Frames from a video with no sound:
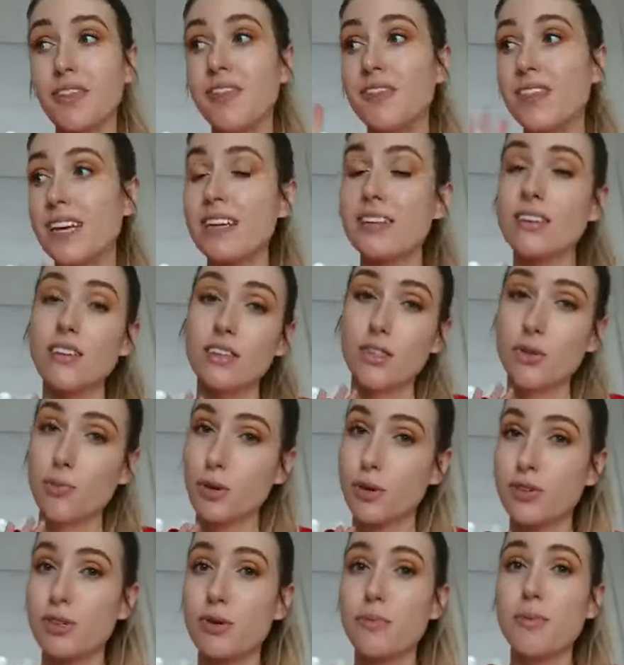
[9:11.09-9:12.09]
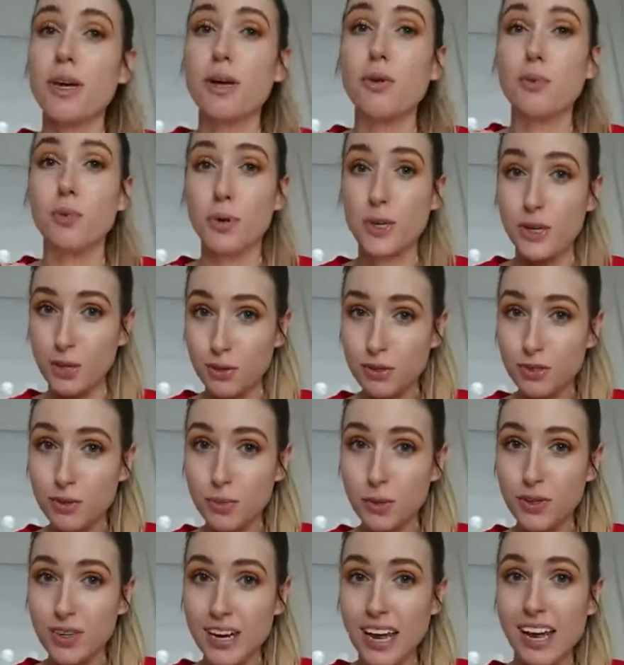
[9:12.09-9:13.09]
But these are supposed to be
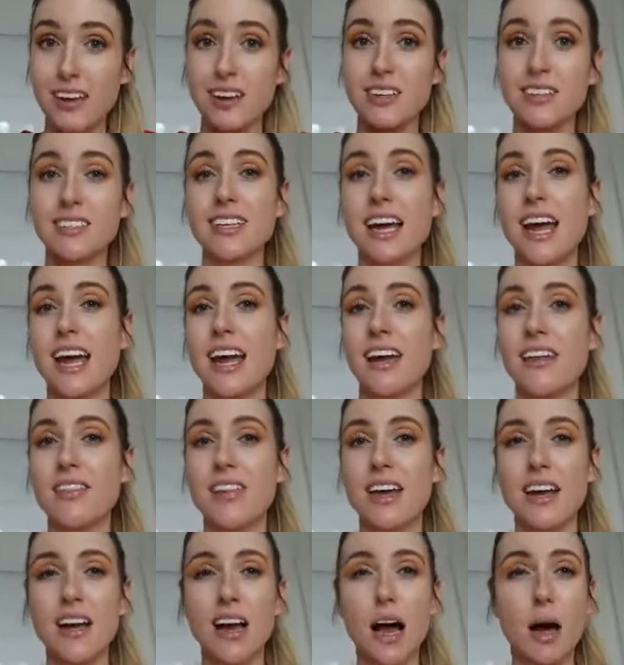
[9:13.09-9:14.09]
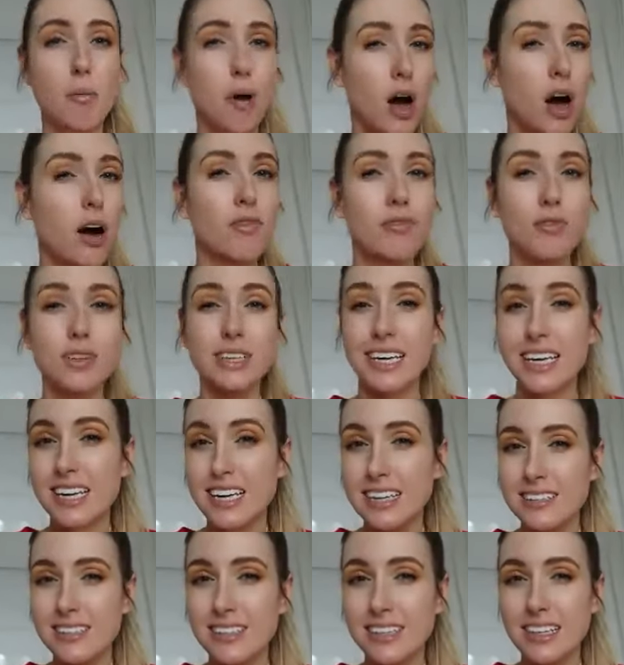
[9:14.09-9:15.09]
reusable nails and they come off really
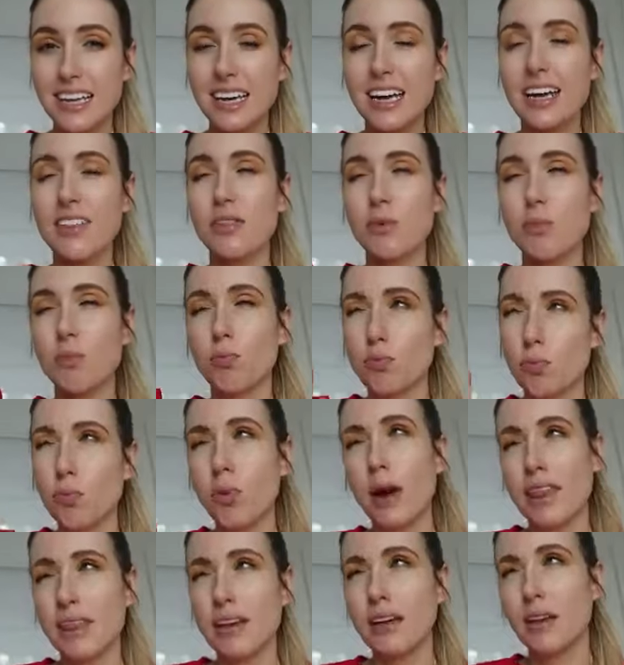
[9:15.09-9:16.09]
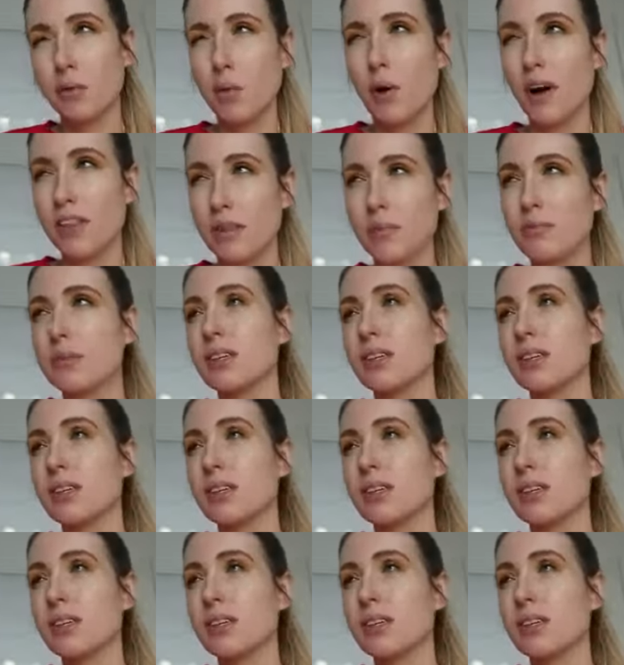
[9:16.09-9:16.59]
easily in the way that you want